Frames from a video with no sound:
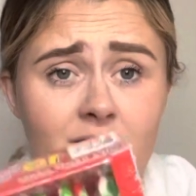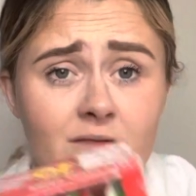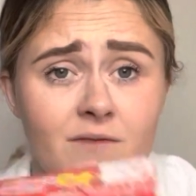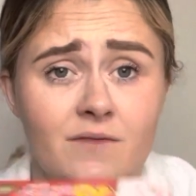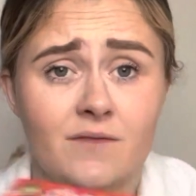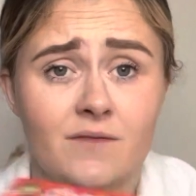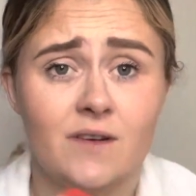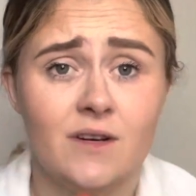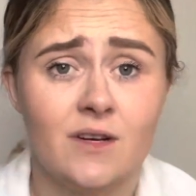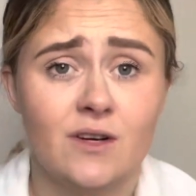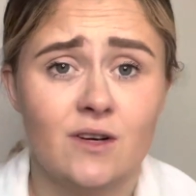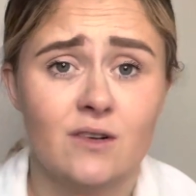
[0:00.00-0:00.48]

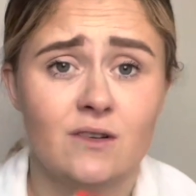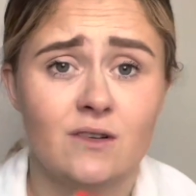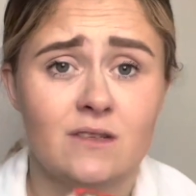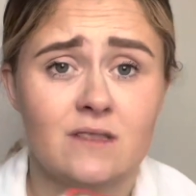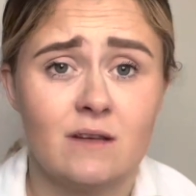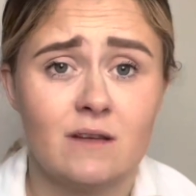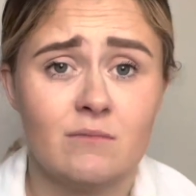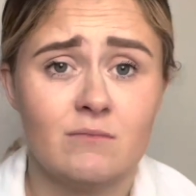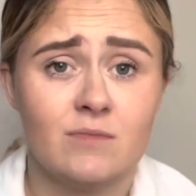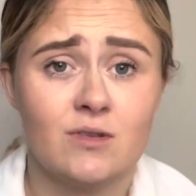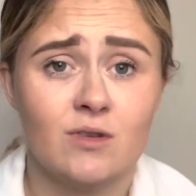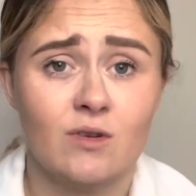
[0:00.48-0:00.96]
for
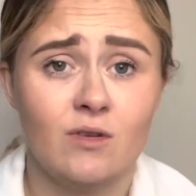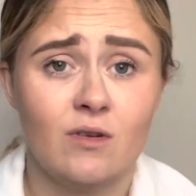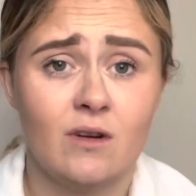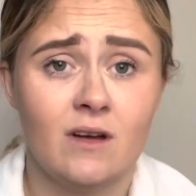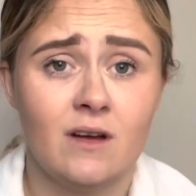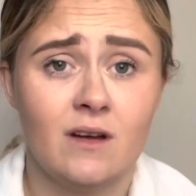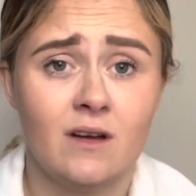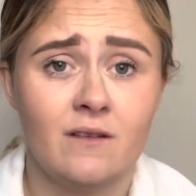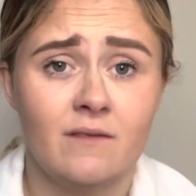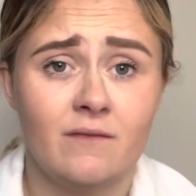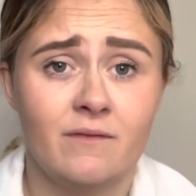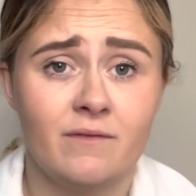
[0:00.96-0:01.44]
some sort
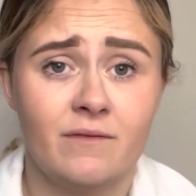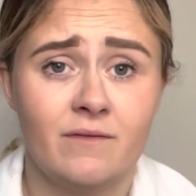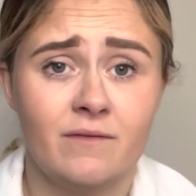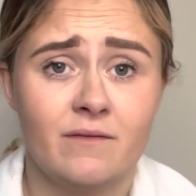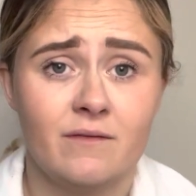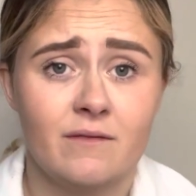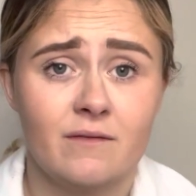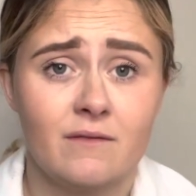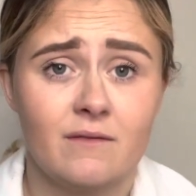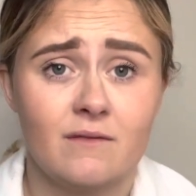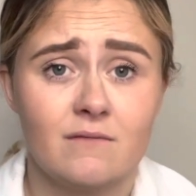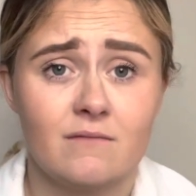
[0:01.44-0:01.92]
of,
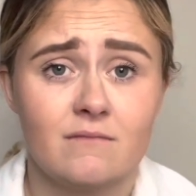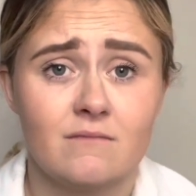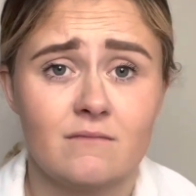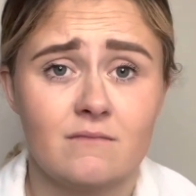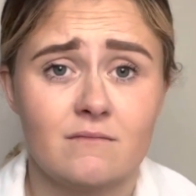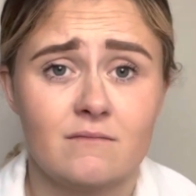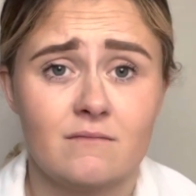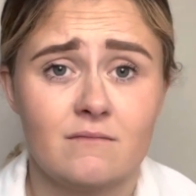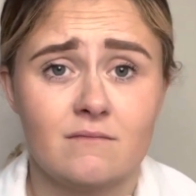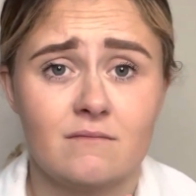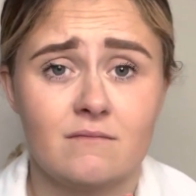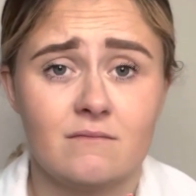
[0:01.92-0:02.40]

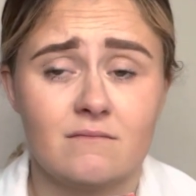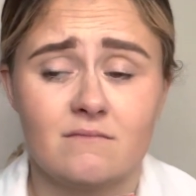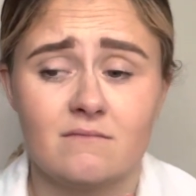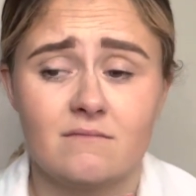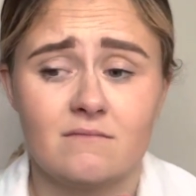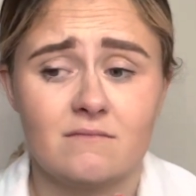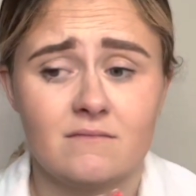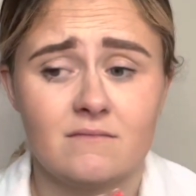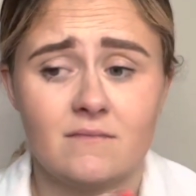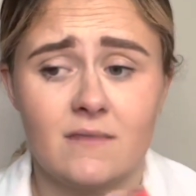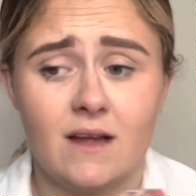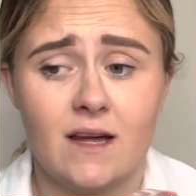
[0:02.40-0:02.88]

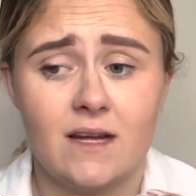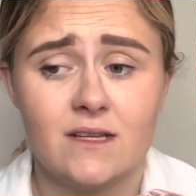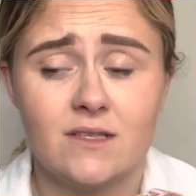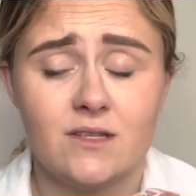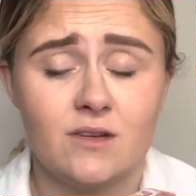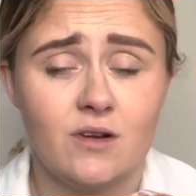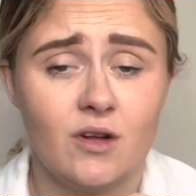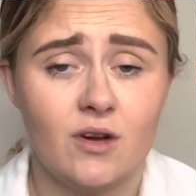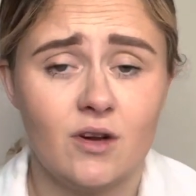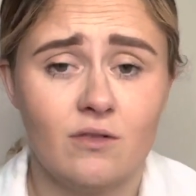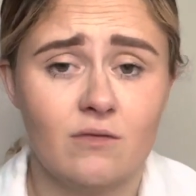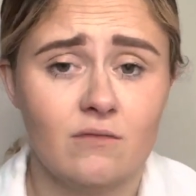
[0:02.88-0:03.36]
I
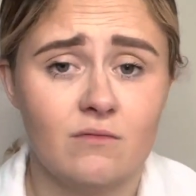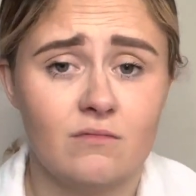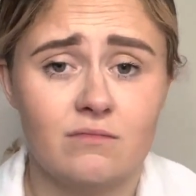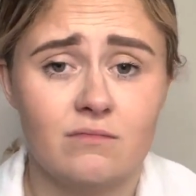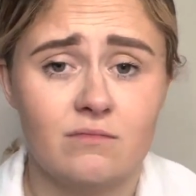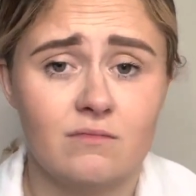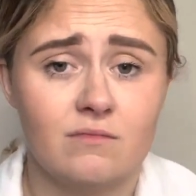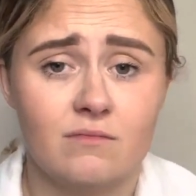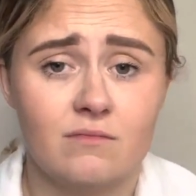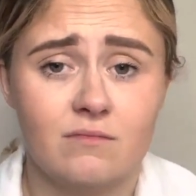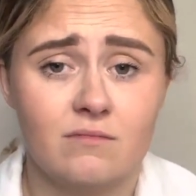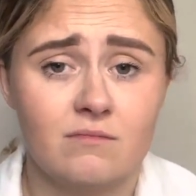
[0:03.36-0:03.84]
don't know,
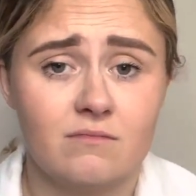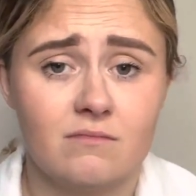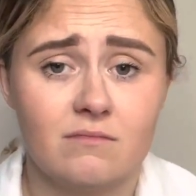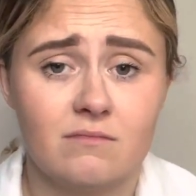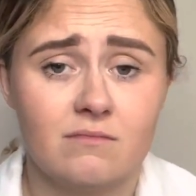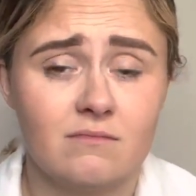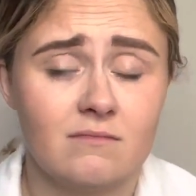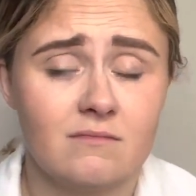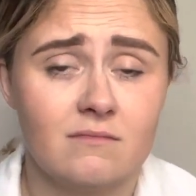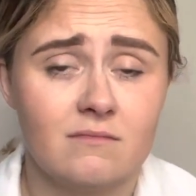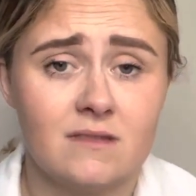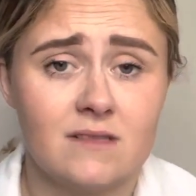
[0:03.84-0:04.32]

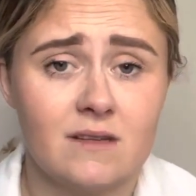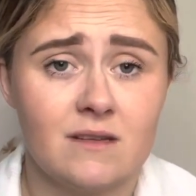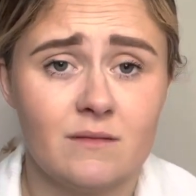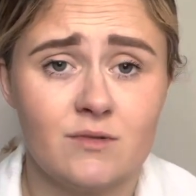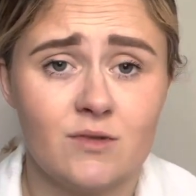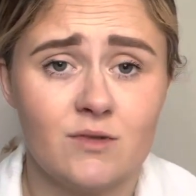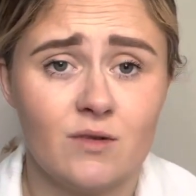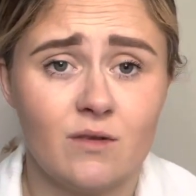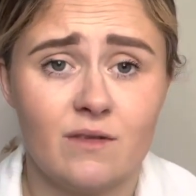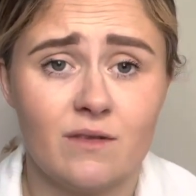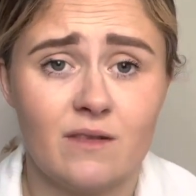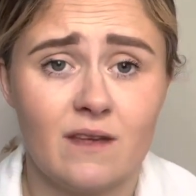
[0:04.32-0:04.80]
some
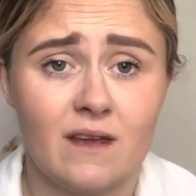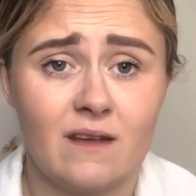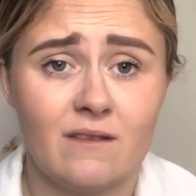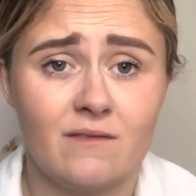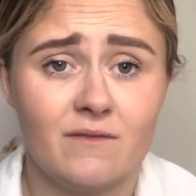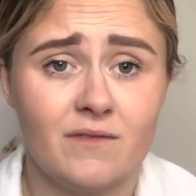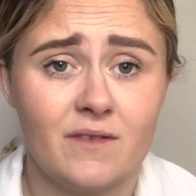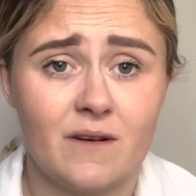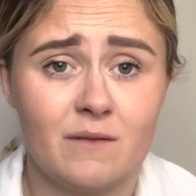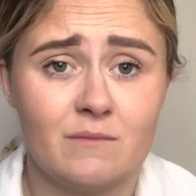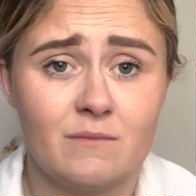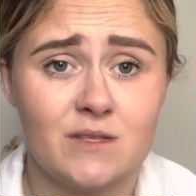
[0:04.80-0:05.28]
sort of thing
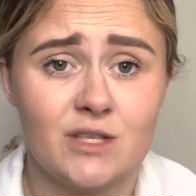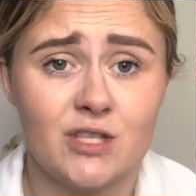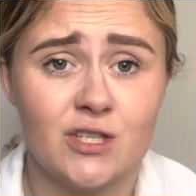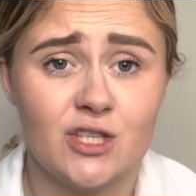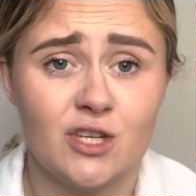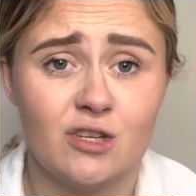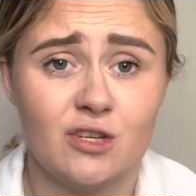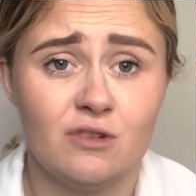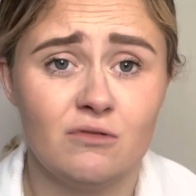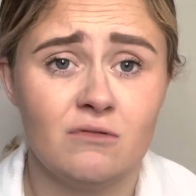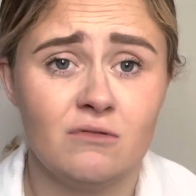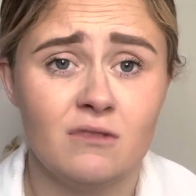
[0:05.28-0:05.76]
for them to
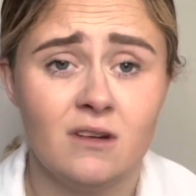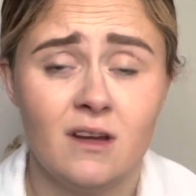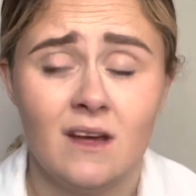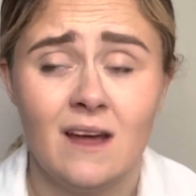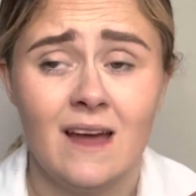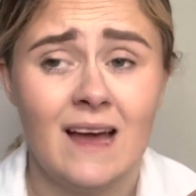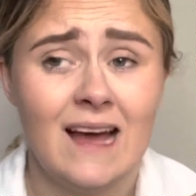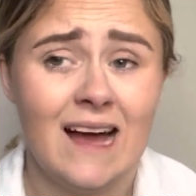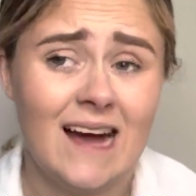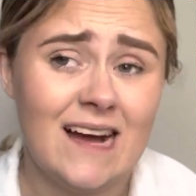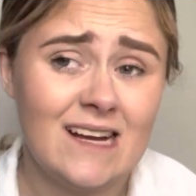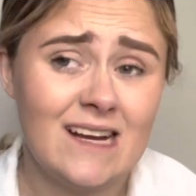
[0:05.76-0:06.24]
do.
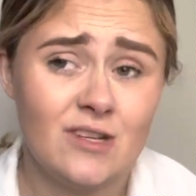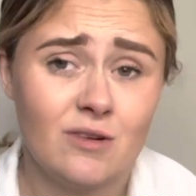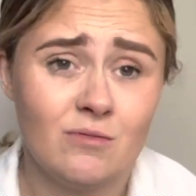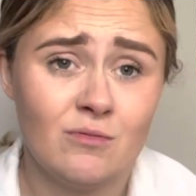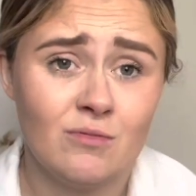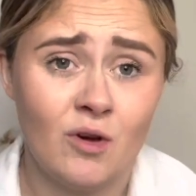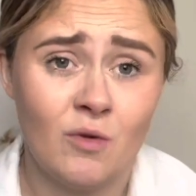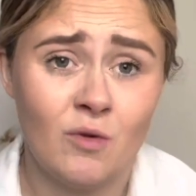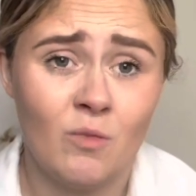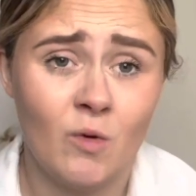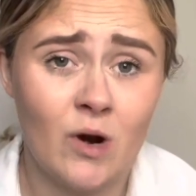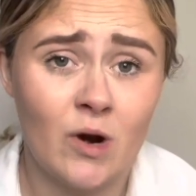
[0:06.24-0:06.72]
I don't
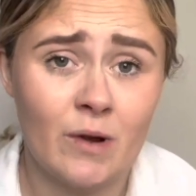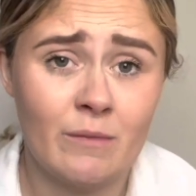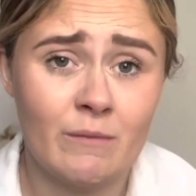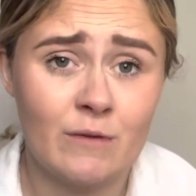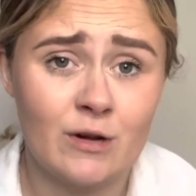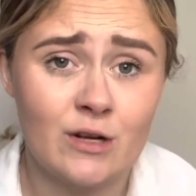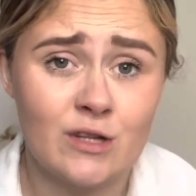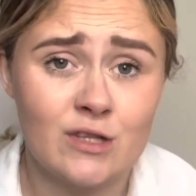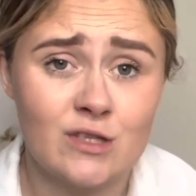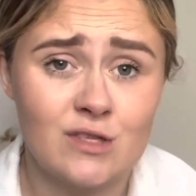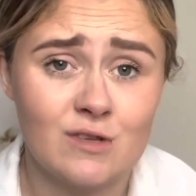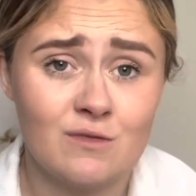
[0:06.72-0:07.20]
know what I'm
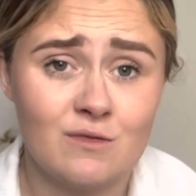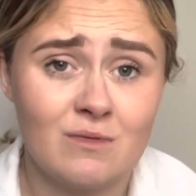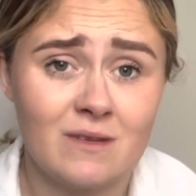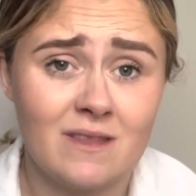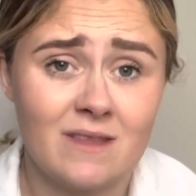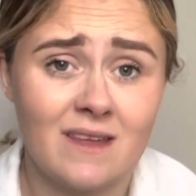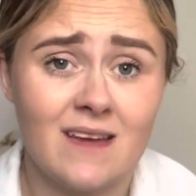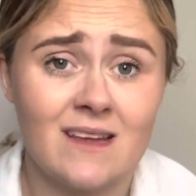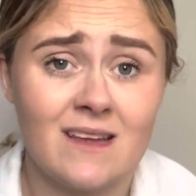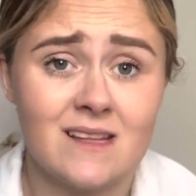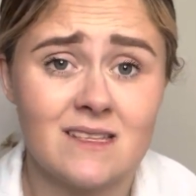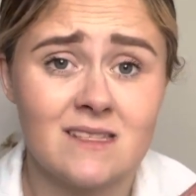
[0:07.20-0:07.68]
going to do with
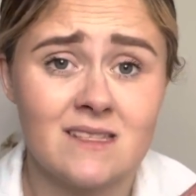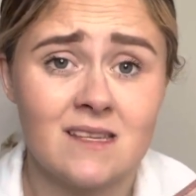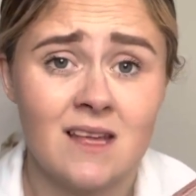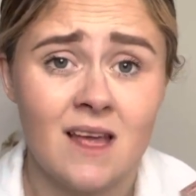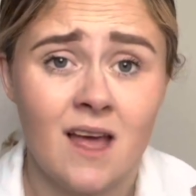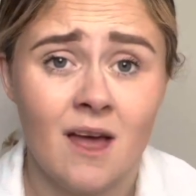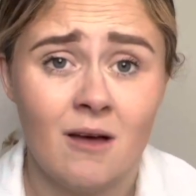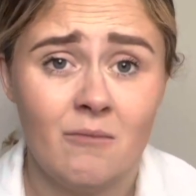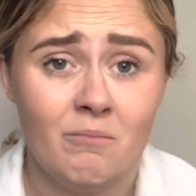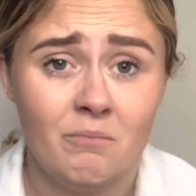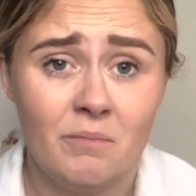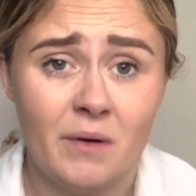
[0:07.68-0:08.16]
it,
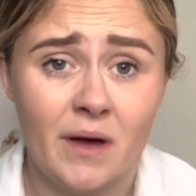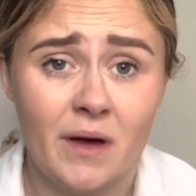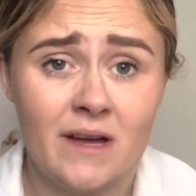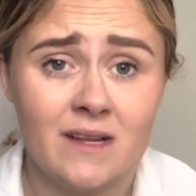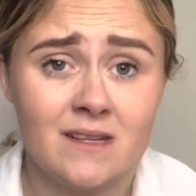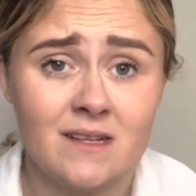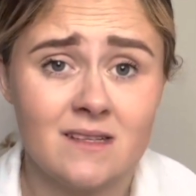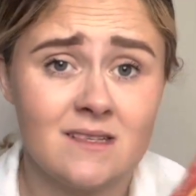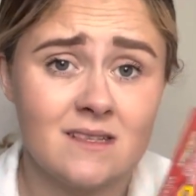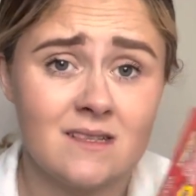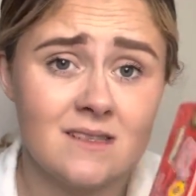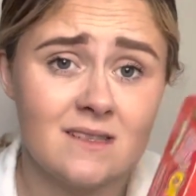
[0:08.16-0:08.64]

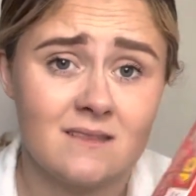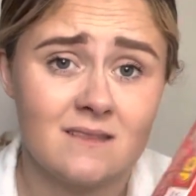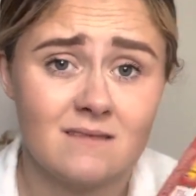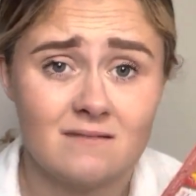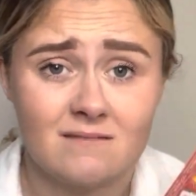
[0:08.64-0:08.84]
but